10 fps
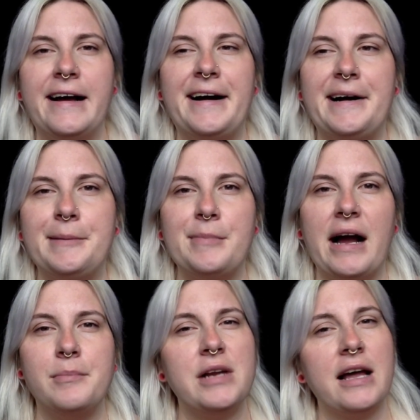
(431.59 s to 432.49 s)

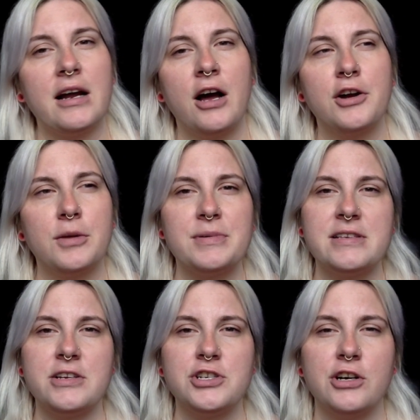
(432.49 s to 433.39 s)
I'm not
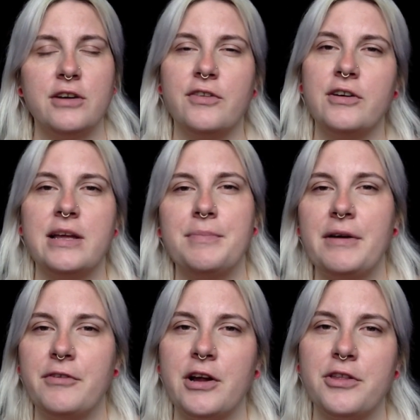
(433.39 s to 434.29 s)
100% sure if I'll keep
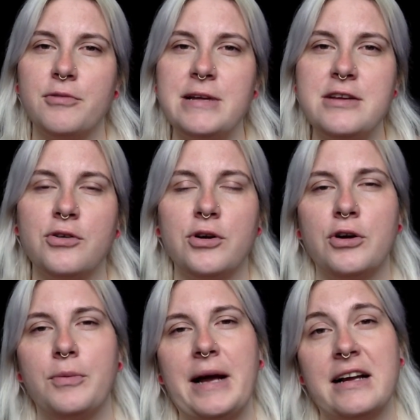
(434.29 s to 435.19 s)
every other week or
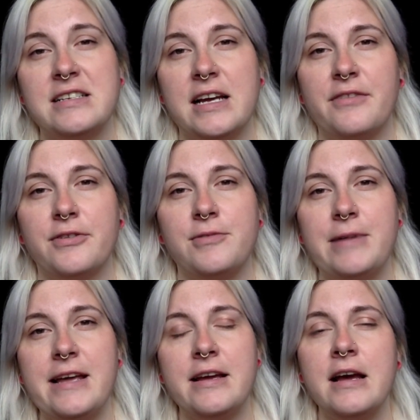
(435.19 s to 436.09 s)
go back to every
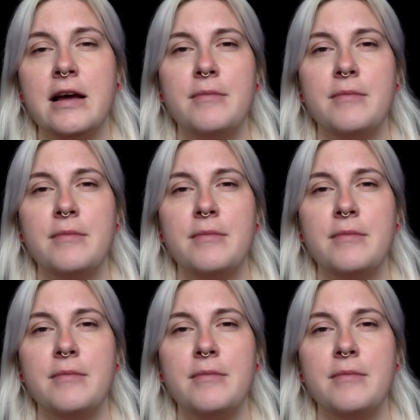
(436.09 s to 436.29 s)
week.